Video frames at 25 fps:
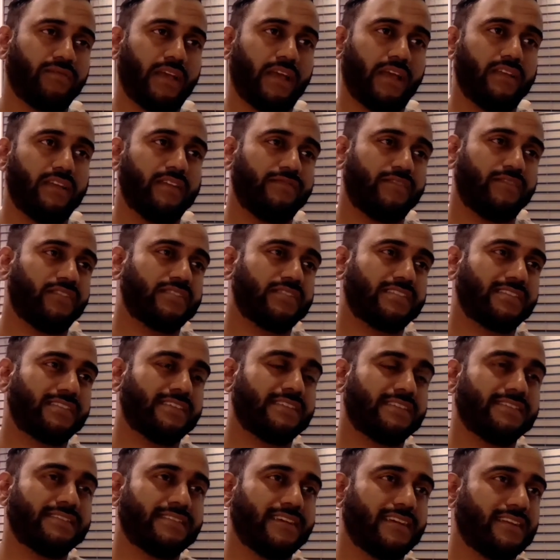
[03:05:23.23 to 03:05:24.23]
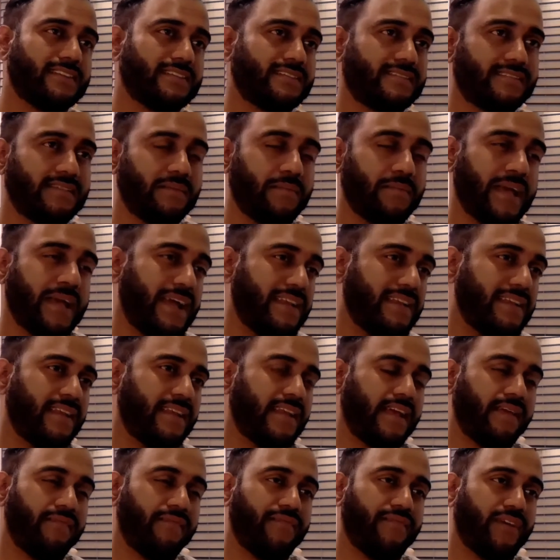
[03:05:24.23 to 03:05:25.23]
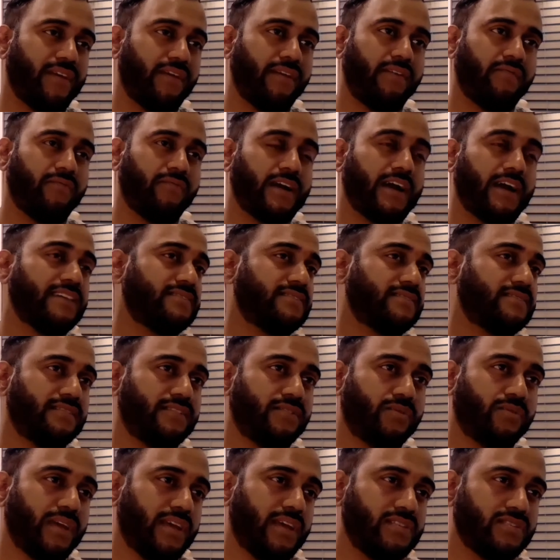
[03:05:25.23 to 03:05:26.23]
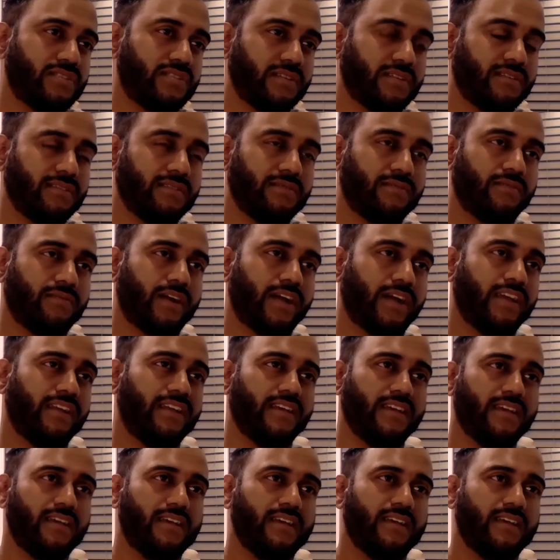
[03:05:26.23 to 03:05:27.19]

and if their skill sets demand it and they rise to the occasion, right?